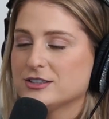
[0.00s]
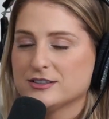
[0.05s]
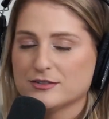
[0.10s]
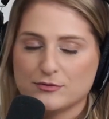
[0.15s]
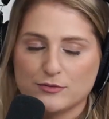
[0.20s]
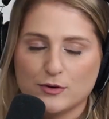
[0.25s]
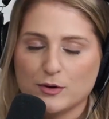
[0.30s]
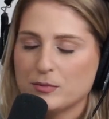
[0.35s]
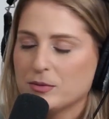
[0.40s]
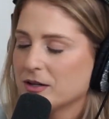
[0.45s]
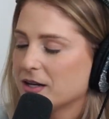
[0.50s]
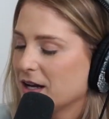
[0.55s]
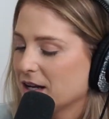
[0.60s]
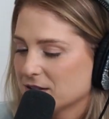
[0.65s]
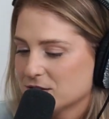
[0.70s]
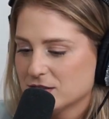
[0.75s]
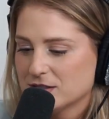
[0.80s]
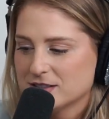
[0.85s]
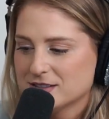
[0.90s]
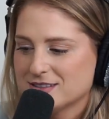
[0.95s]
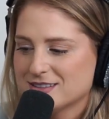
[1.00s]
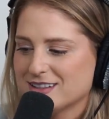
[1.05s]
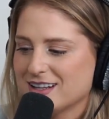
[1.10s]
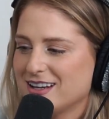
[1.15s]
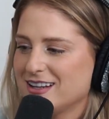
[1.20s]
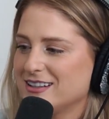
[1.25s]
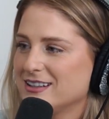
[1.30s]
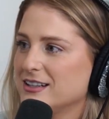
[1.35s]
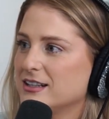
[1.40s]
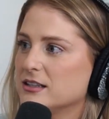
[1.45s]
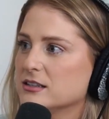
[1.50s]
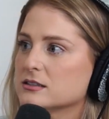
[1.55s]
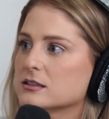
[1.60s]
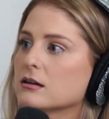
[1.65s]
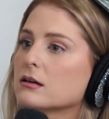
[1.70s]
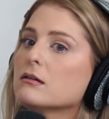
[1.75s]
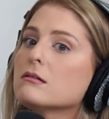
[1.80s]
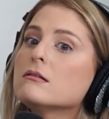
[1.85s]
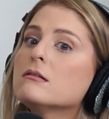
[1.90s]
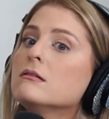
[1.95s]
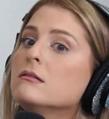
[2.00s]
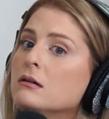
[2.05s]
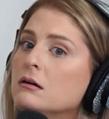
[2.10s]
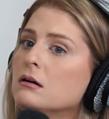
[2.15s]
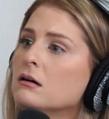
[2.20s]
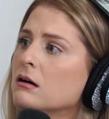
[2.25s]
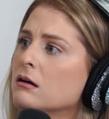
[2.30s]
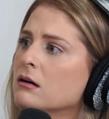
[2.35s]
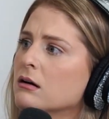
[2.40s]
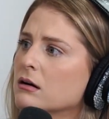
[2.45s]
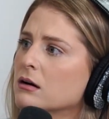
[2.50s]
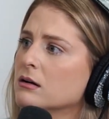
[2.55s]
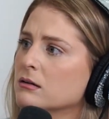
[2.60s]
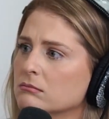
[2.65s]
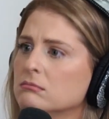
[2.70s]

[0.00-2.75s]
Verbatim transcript: she's a full blown actress. Mhm. And he's like, more.